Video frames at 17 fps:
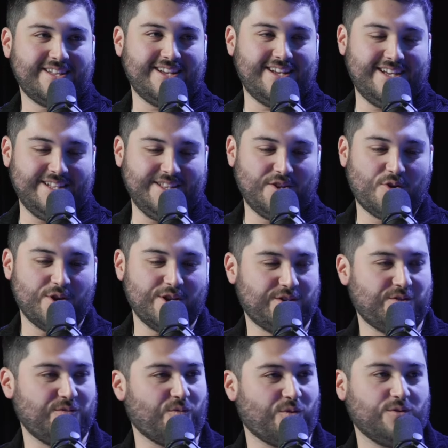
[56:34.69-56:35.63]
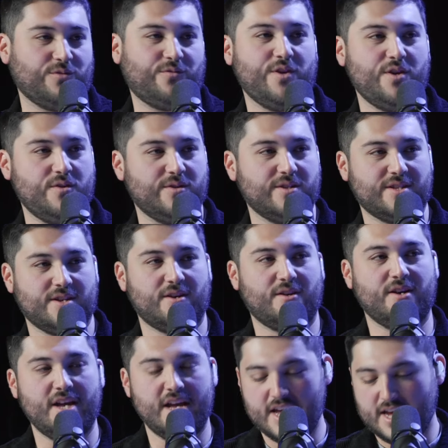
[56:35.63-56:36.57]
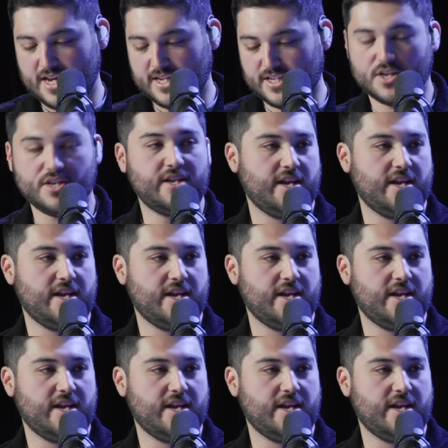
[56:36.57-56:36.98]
uh, the Christian worldview, and so it's good